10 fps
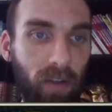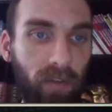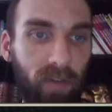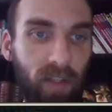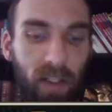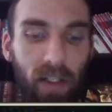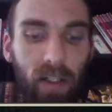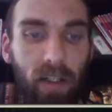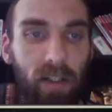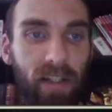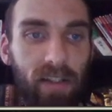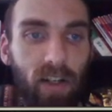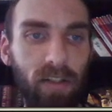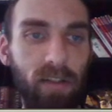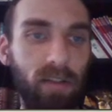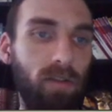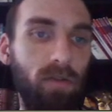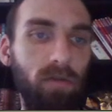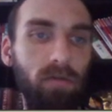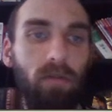15 sets of darts. 2,
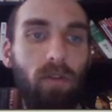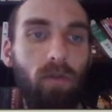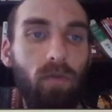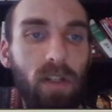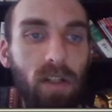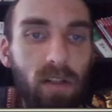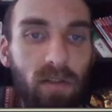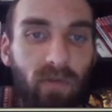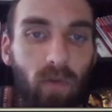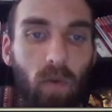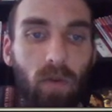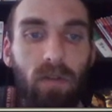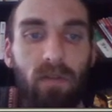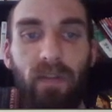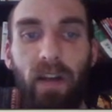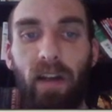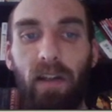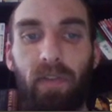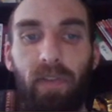3, 4, 5, 6,